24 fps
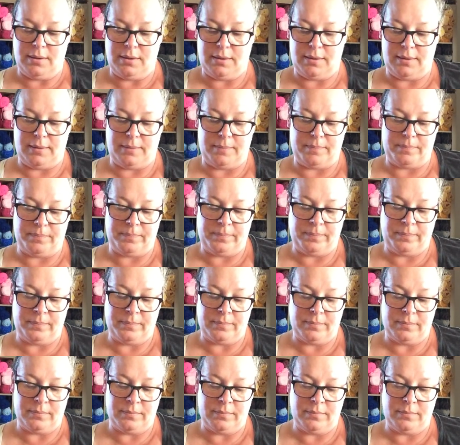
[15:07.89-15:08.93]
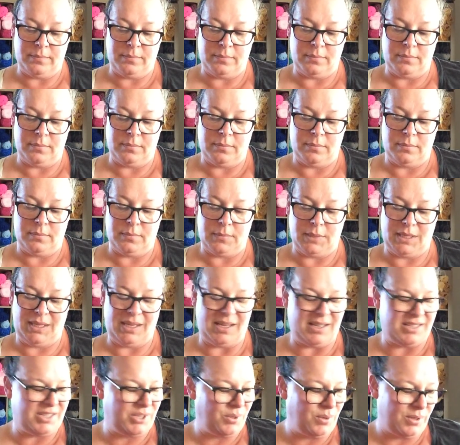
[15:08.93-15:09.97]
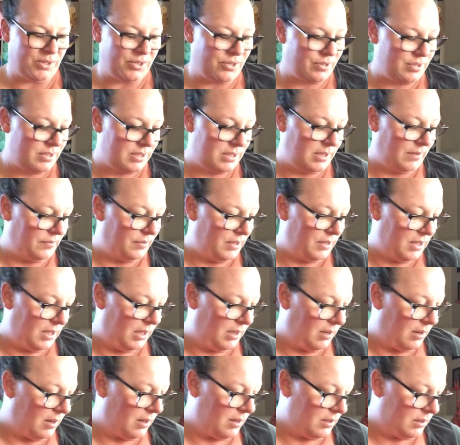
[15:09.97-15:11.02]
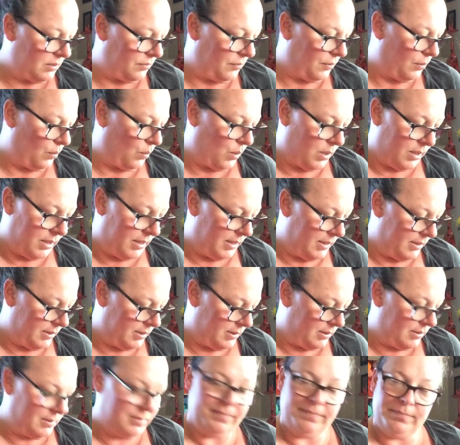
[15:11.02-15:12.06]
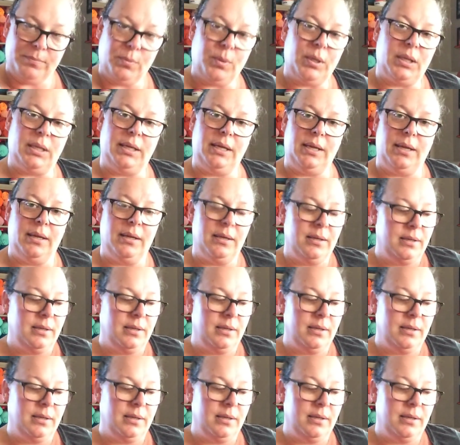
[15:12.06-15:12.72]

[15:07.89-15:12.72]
yeah, 270 yards for one is really